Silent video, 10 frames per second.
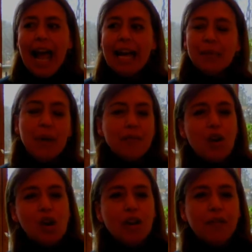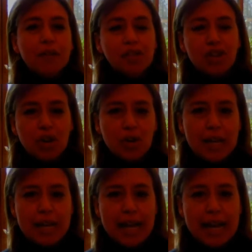as we have gone on this
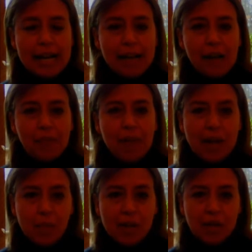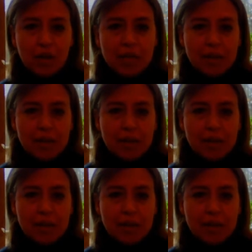journey, the 8-week journey